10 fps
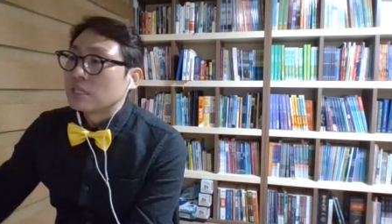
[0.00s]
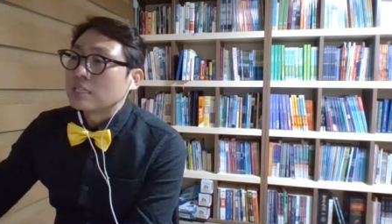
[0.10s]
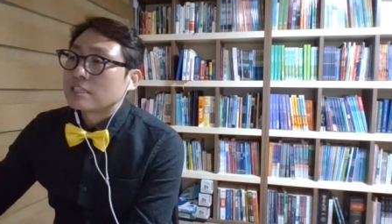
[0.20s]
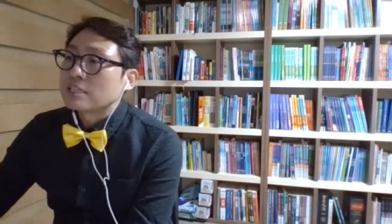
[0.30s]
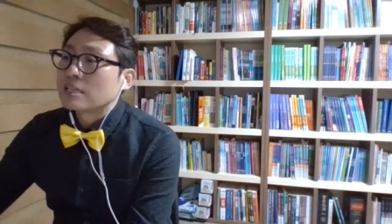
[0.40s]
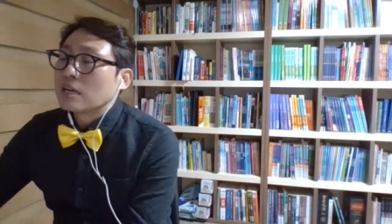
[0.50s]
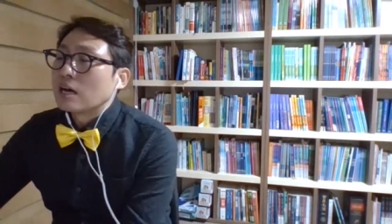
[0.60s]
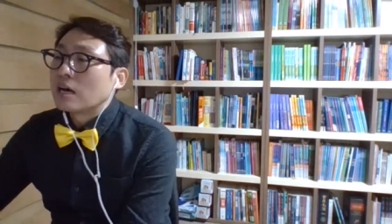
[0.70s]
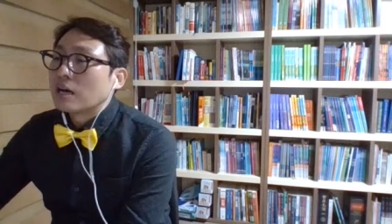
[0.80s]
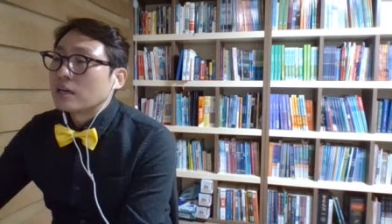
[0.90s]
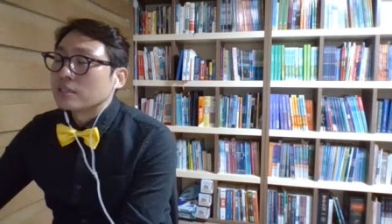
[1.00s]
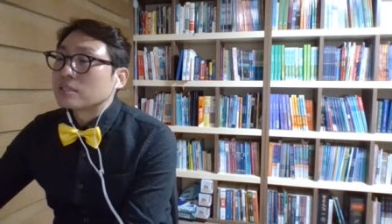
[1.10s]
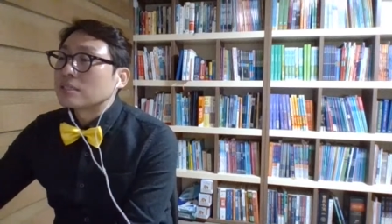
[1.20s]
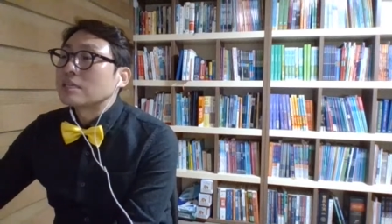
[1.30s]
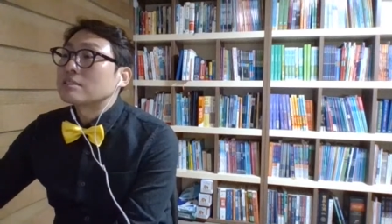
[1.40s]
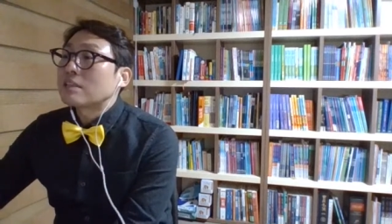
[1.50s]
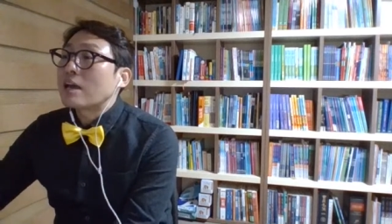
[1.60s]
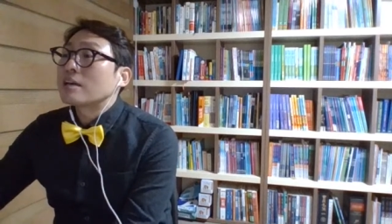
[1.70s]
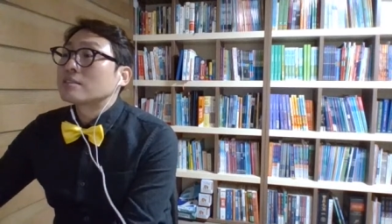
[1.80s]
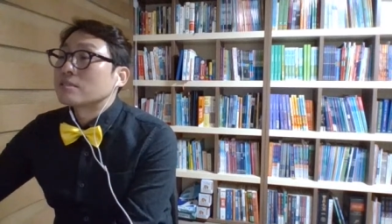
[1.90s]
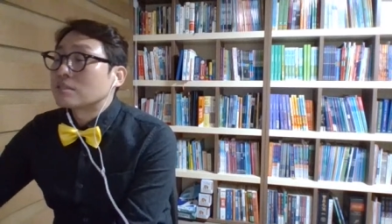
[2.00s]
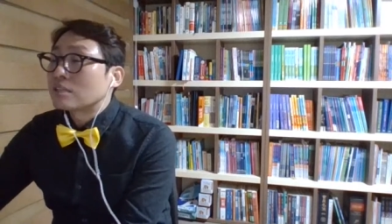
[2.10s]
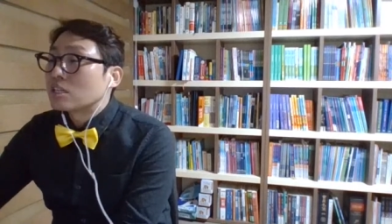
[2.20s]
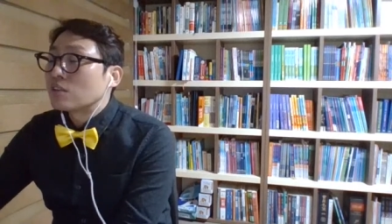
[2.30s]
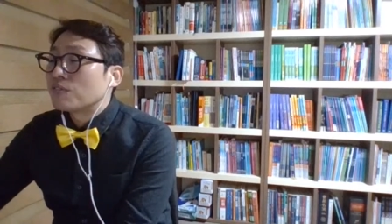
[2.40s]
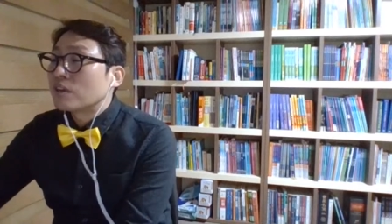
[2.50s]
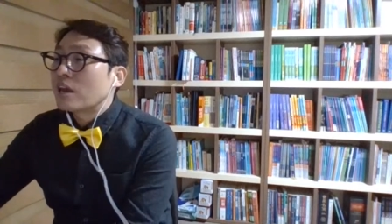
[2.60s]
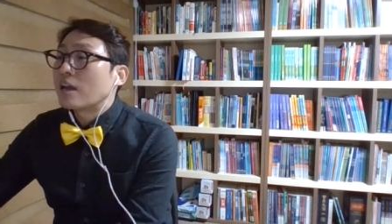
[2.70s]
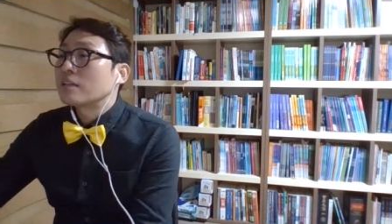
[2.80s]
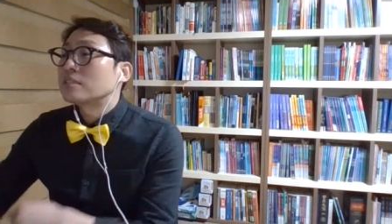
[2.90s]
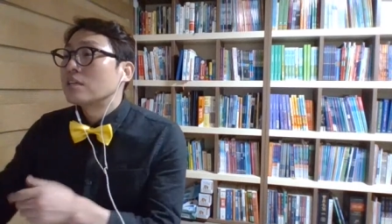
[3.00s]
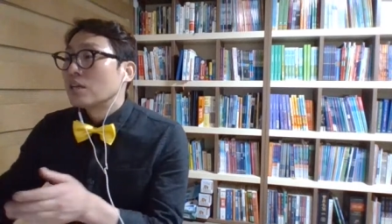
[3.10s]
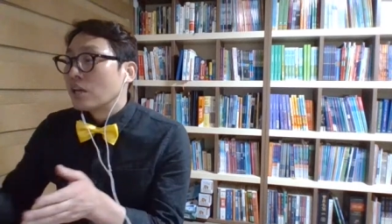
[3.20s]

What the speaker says: this the skill test certificate